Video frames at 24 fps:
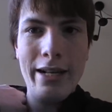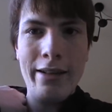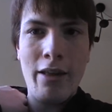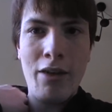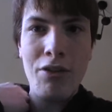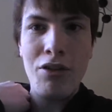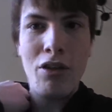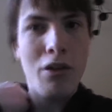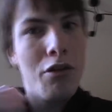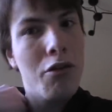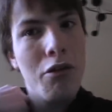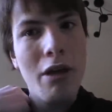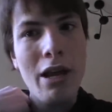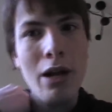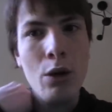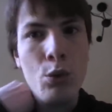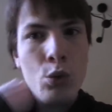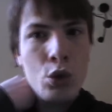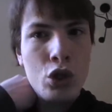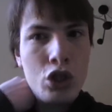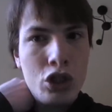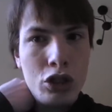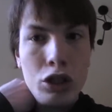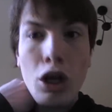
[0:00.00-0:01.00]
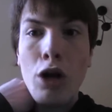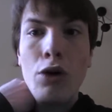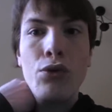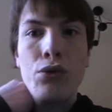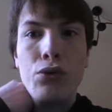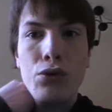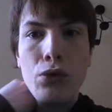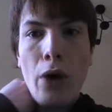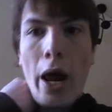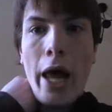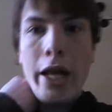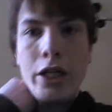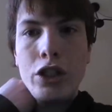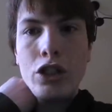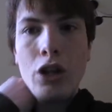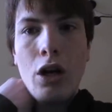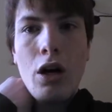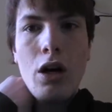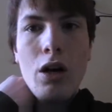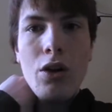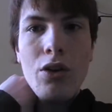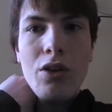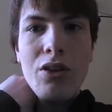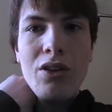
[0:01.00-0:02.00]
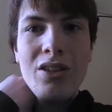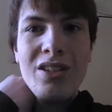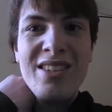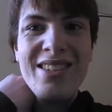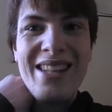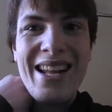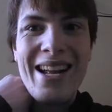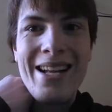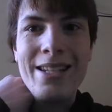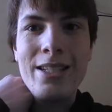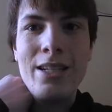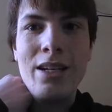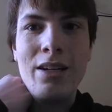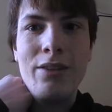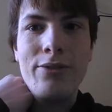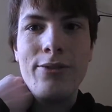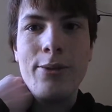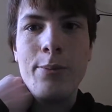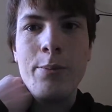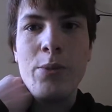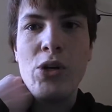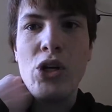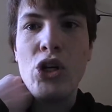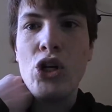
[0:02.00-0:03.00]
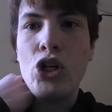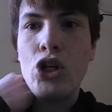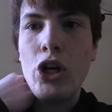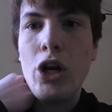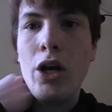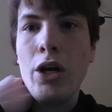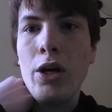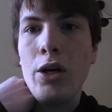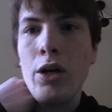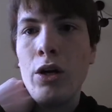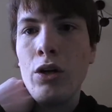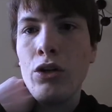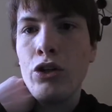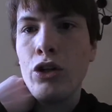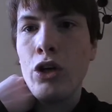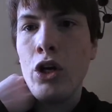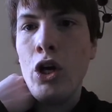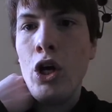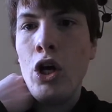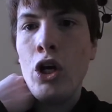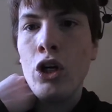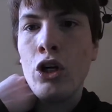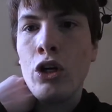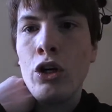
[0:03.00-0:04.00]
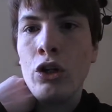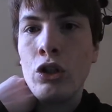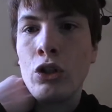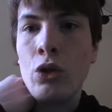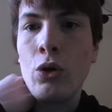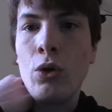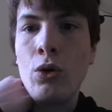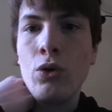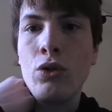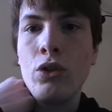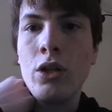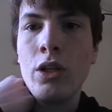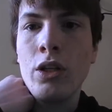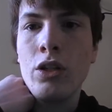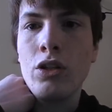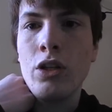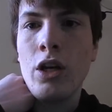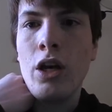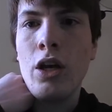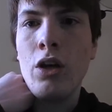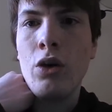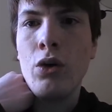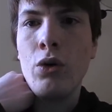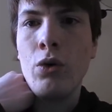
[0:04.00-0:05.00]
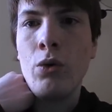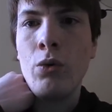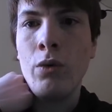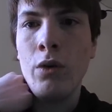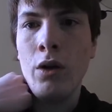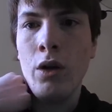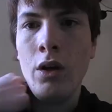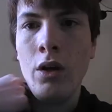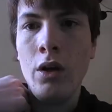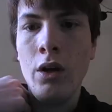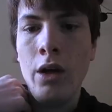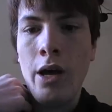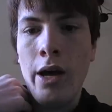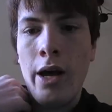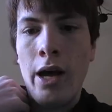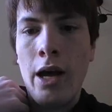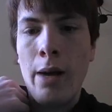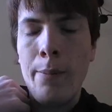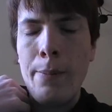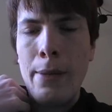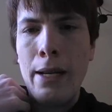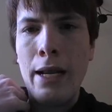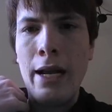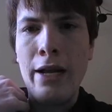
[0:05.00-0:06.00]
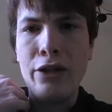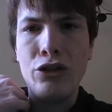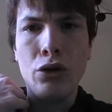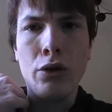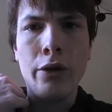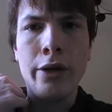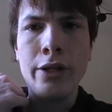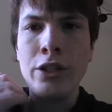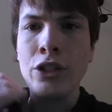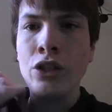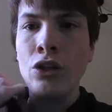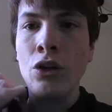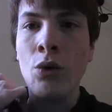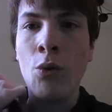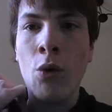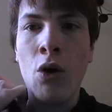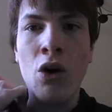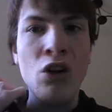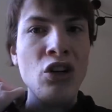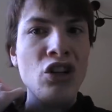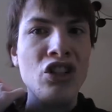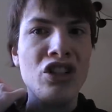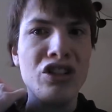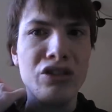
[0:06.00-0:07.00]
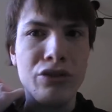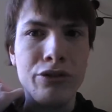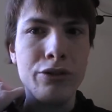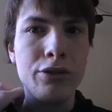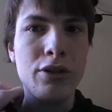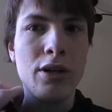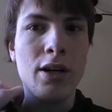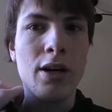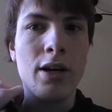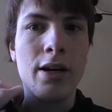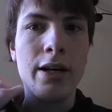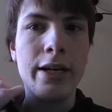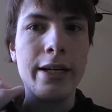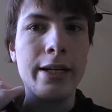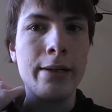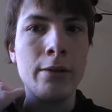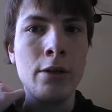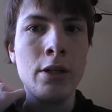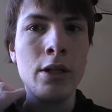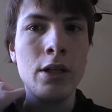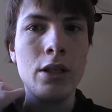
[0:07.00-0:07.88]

And the thing was so fragile that the static from your shirt could cause the internal electronics in the watch to fry.